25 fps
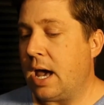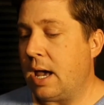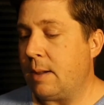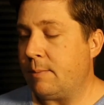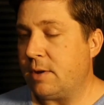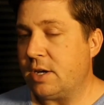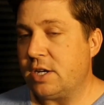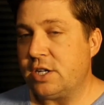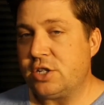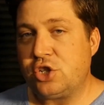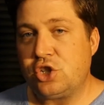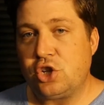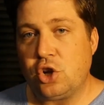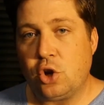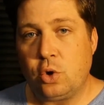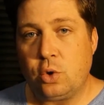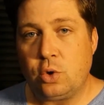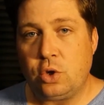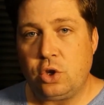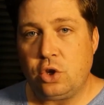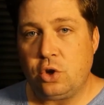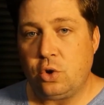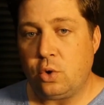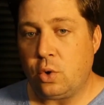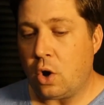I'm going to
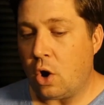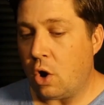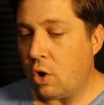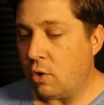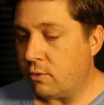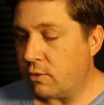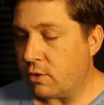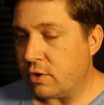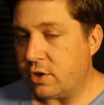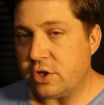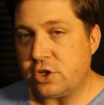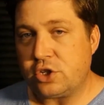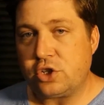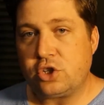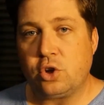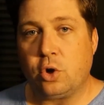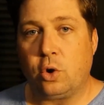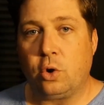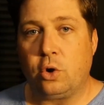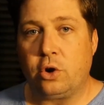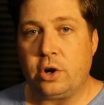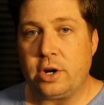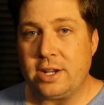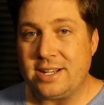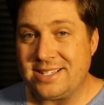show you over the
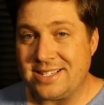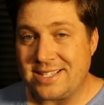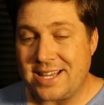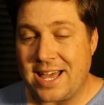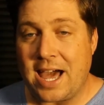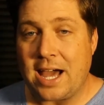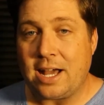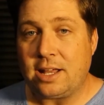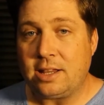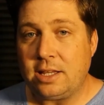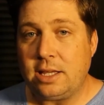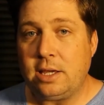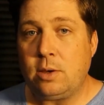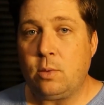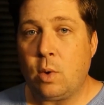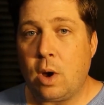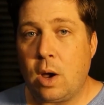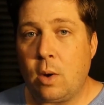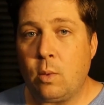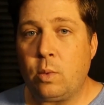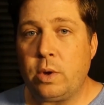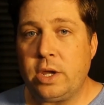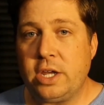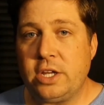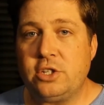shoulder exactly
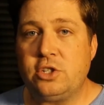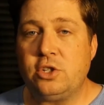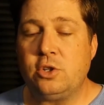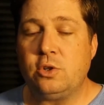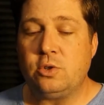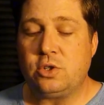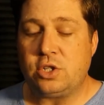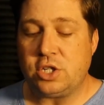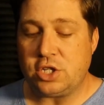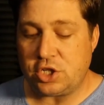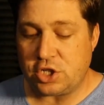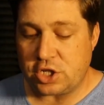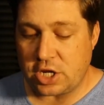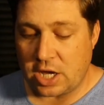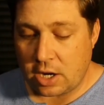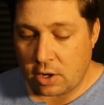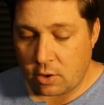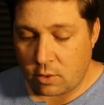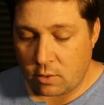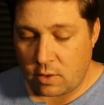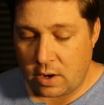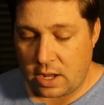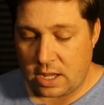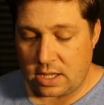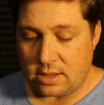what we do to
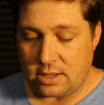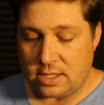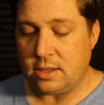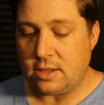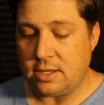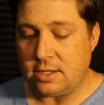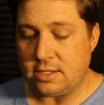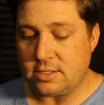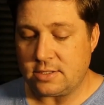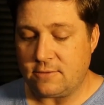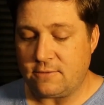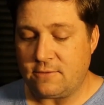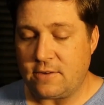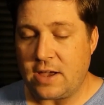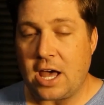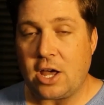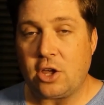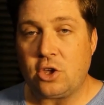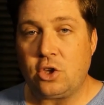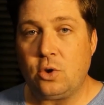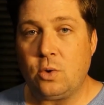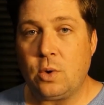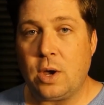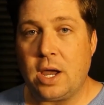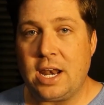generate these
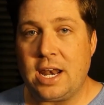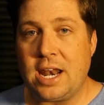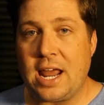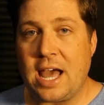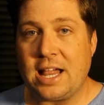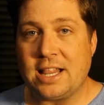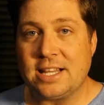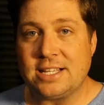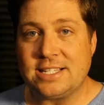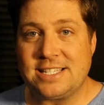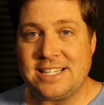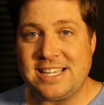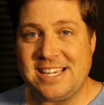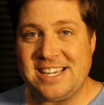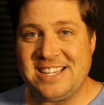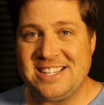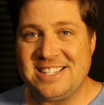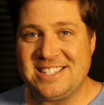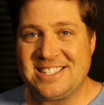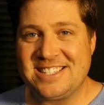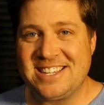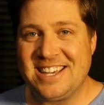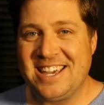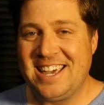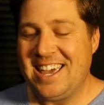value
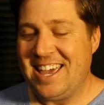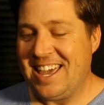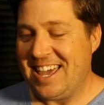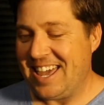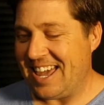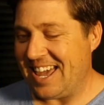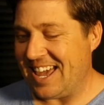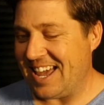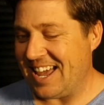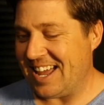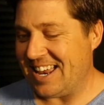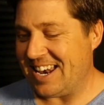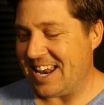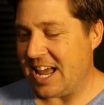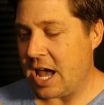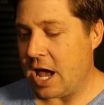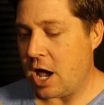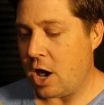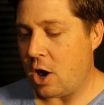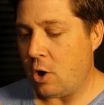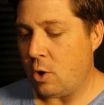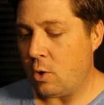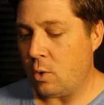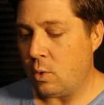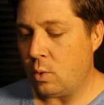analyses and
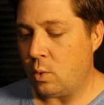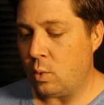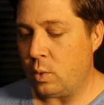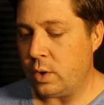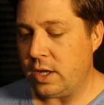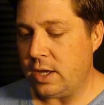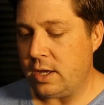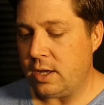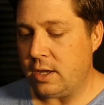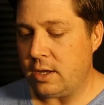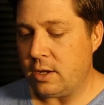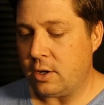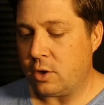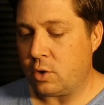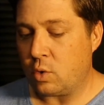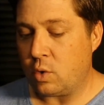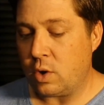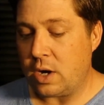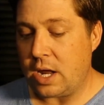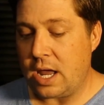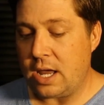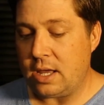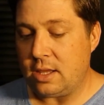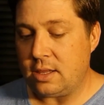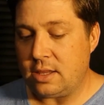how we
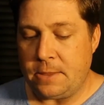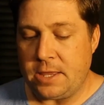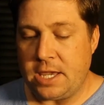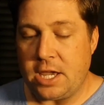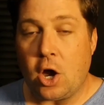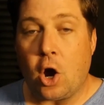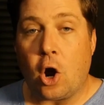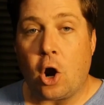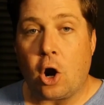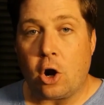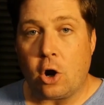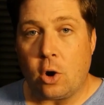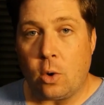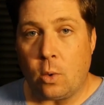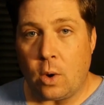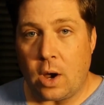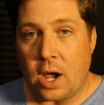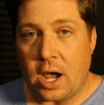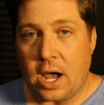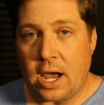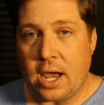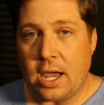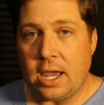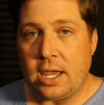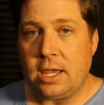create the
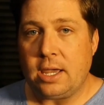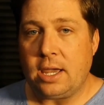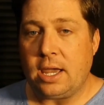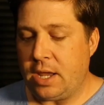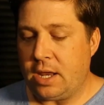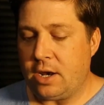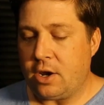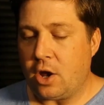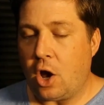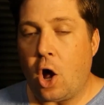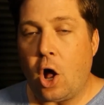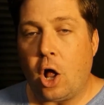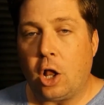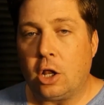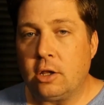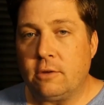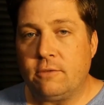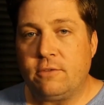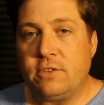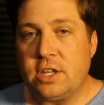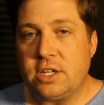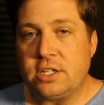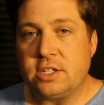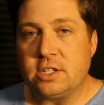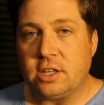ROI and all
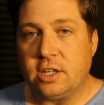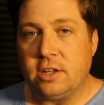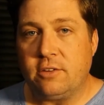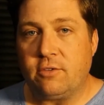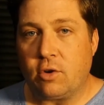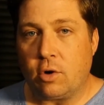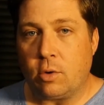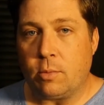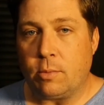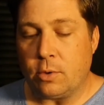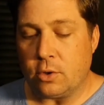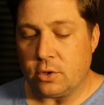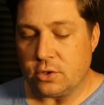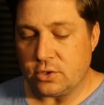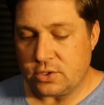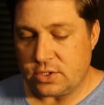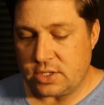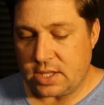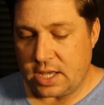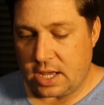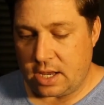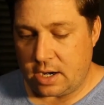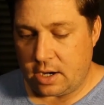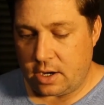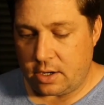of the
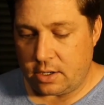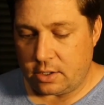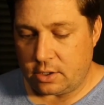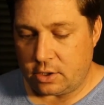deliverables that